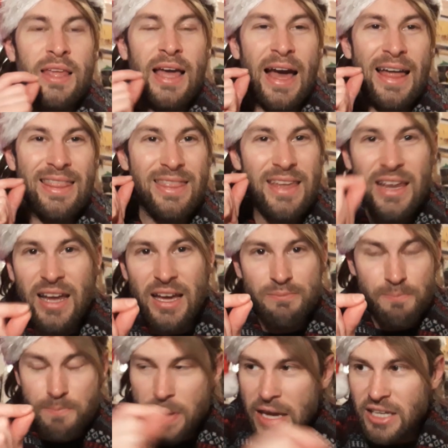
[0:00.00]
And then I'm
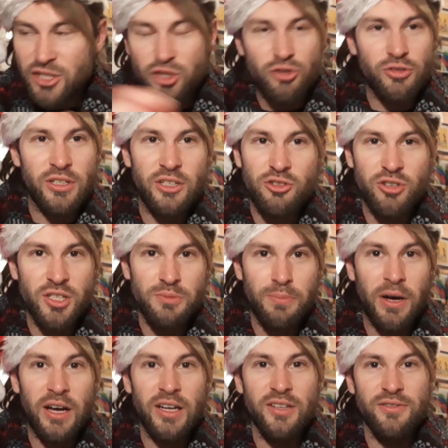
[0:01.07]
picturing Chris
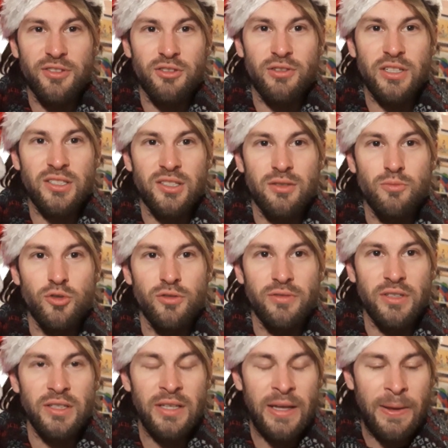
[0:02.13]
Pine for the rest of the
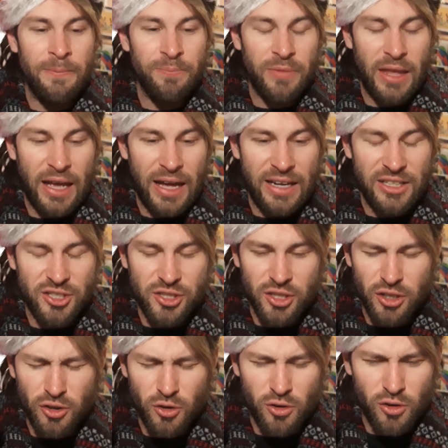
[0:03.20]
movie. And it's
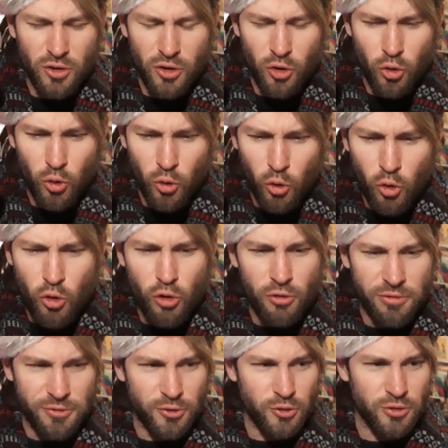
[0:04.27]

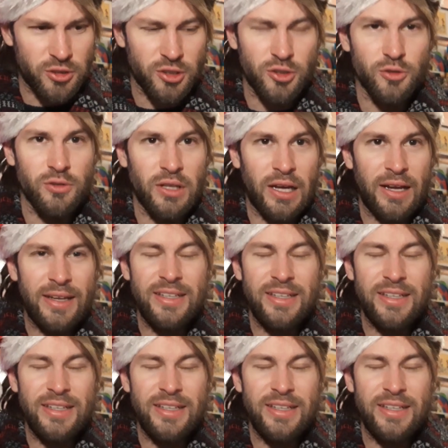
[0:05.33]
awful to do that.